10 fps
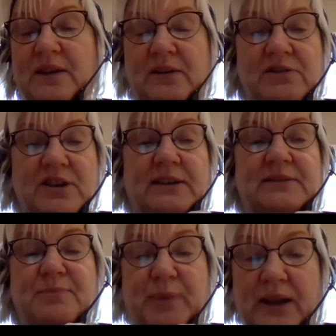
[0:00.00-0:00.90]
that your child
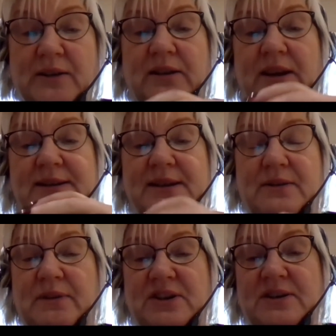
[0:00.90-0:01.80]
has been on the
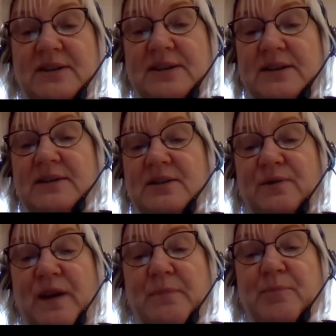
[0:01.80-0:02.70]
SEN register since
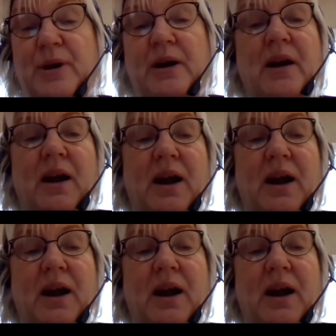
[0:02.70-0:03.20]
November,